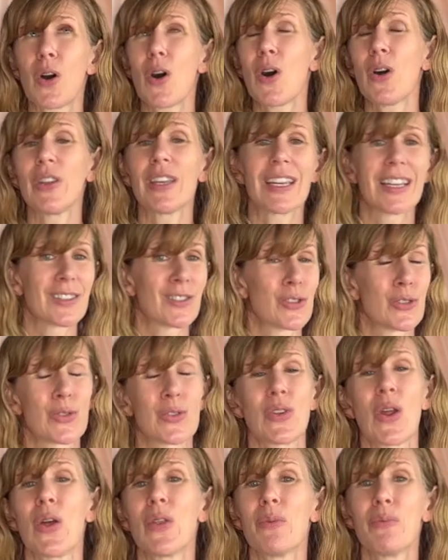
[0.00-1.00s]
all the answers
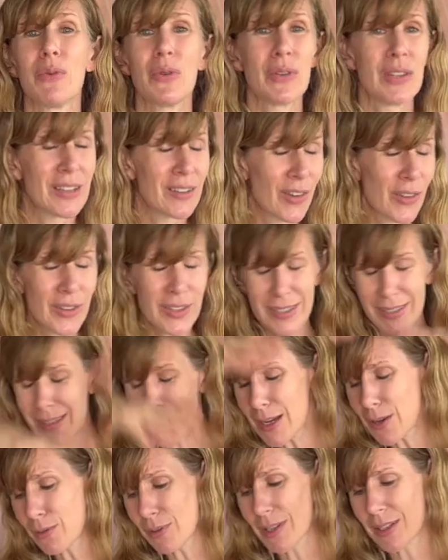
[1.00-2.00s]
and all the beauty and all the
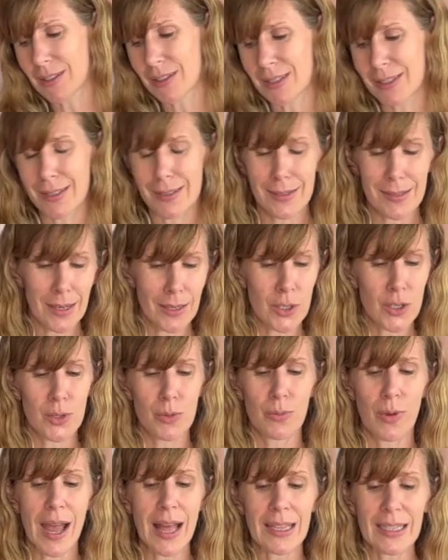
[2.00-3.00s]
sacred
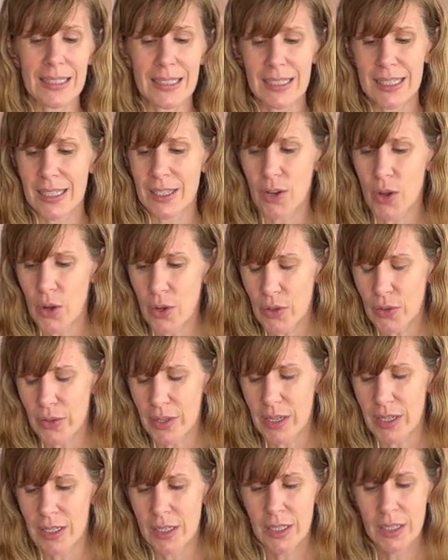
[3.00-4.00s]
sexuality and all
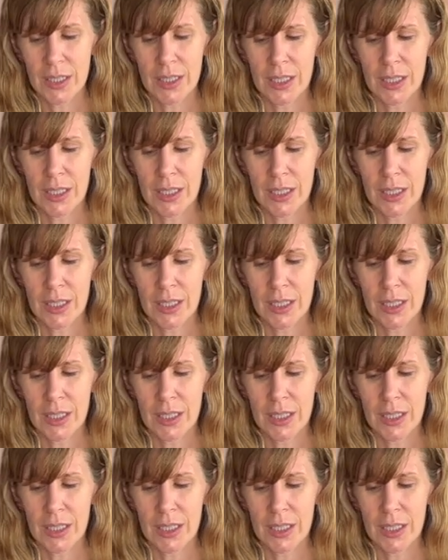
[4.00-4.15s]
the